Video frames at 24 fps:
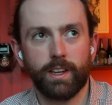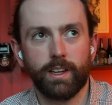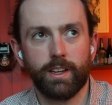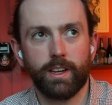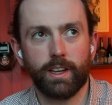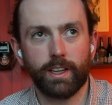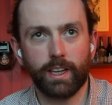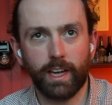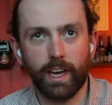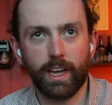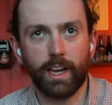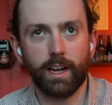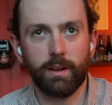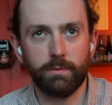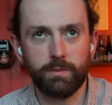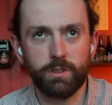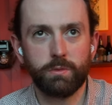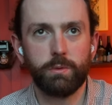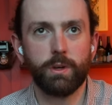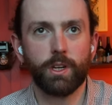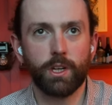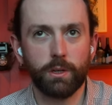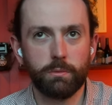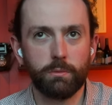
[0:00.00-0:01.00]
I'm
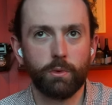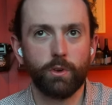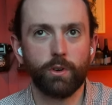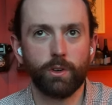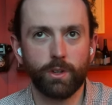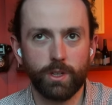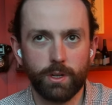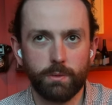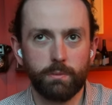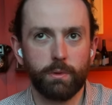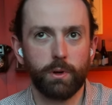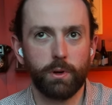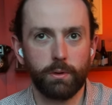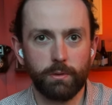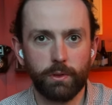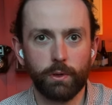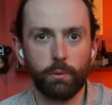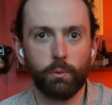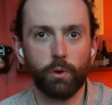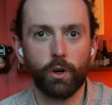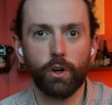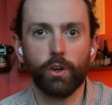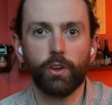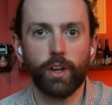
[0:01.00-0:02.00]
speaking more about the
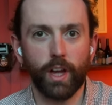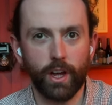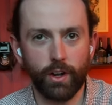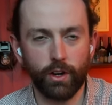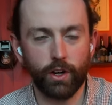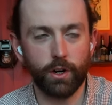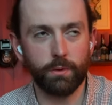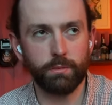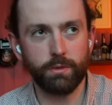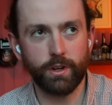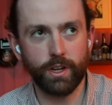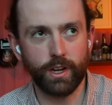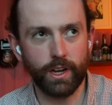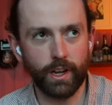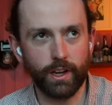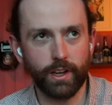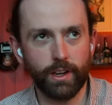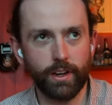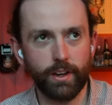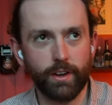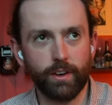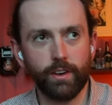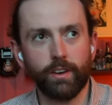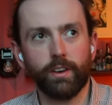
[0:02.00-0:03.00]
world I operate in
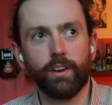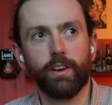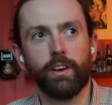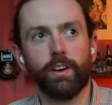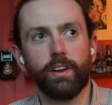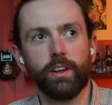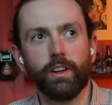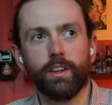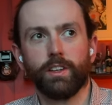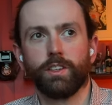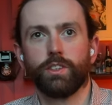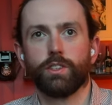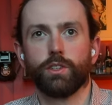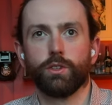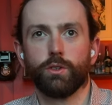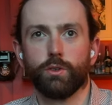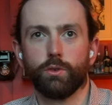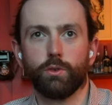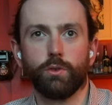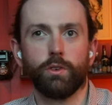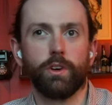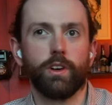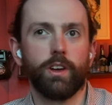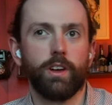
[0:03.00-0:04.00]
here.
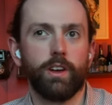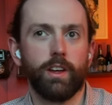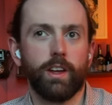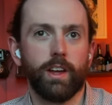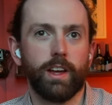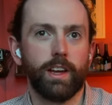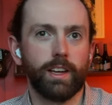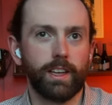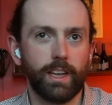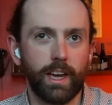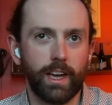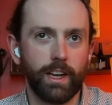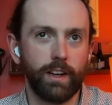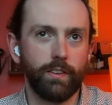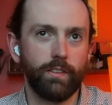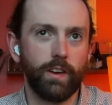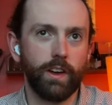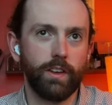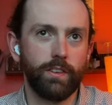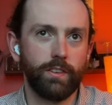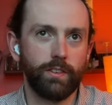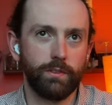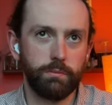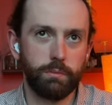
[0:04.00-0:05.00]
So again, if I
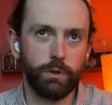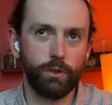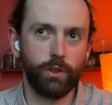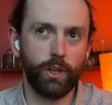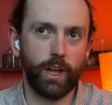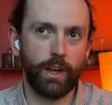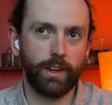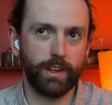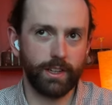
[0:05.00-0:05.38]
pull that